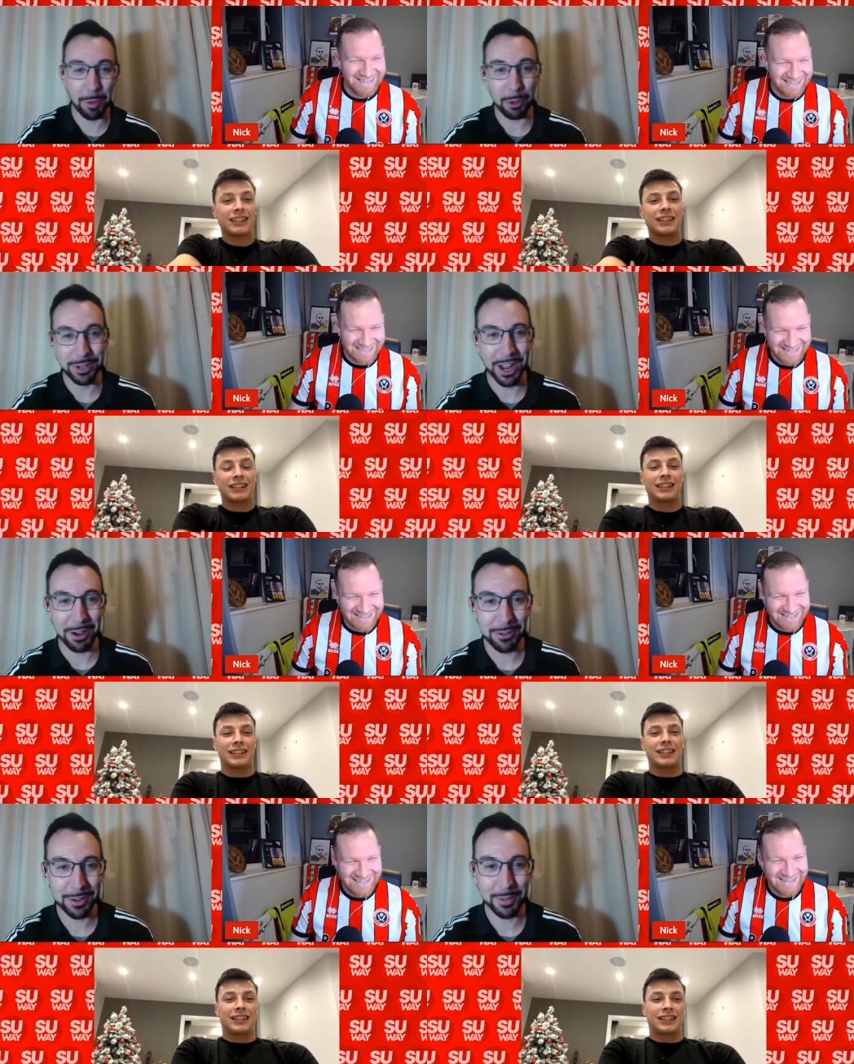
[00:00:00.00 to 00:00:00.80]
Speaker 1: I'm old
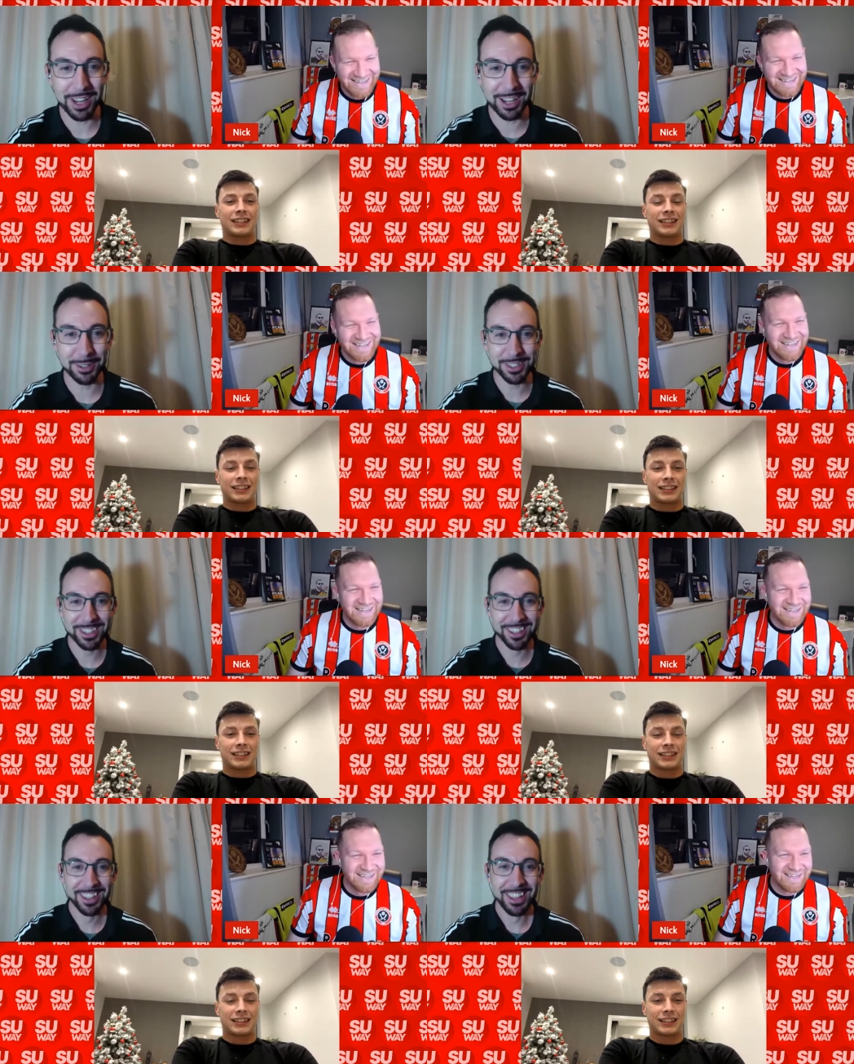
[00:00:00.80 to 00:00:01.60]
now. I'm allowed.
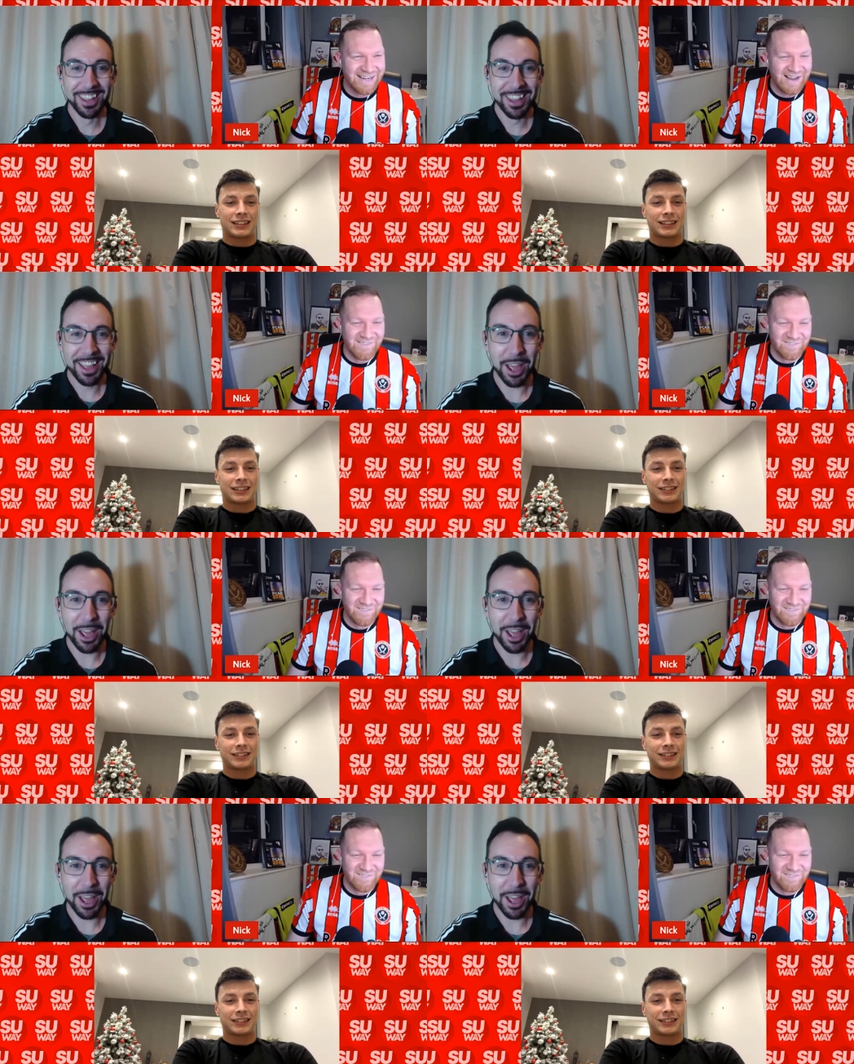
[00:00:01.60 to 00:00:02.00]
Yeah.